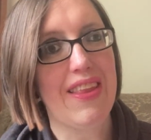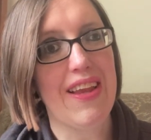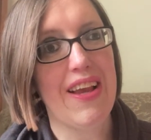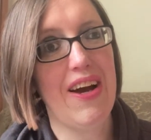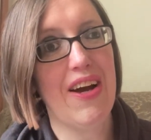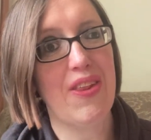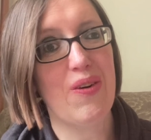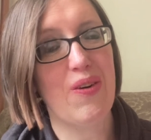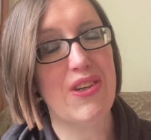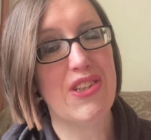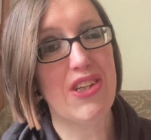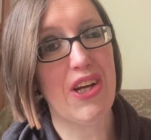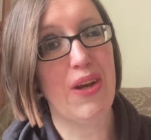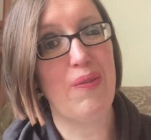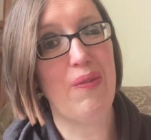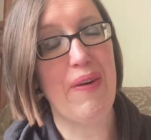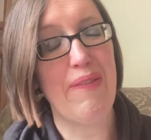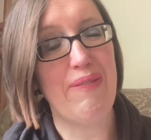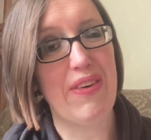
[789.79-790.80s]
I thought I'd show you
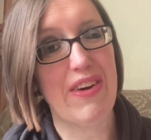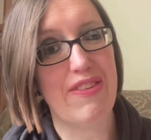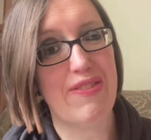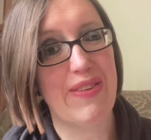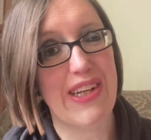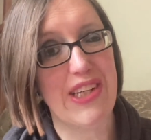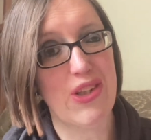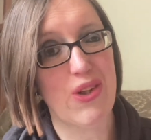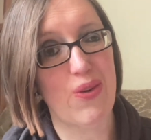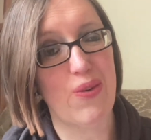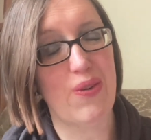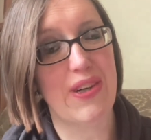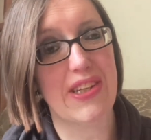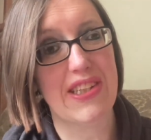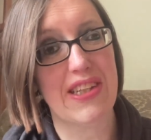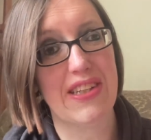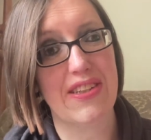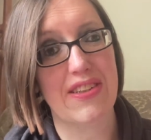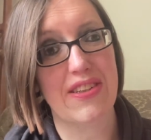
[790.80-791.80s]
one book from each haul
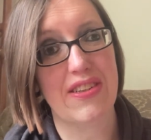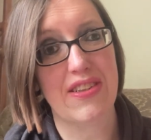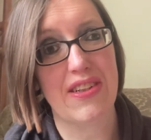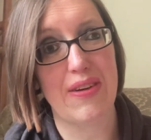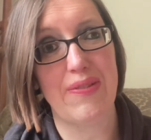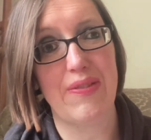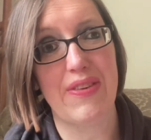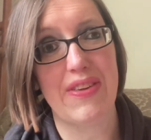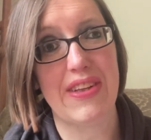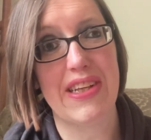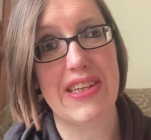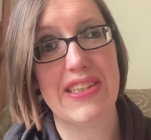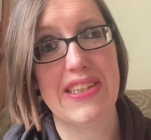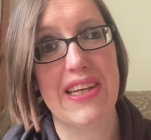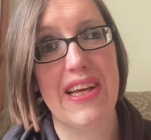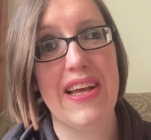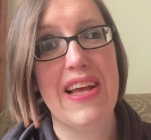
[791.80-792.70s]
because I don't want this.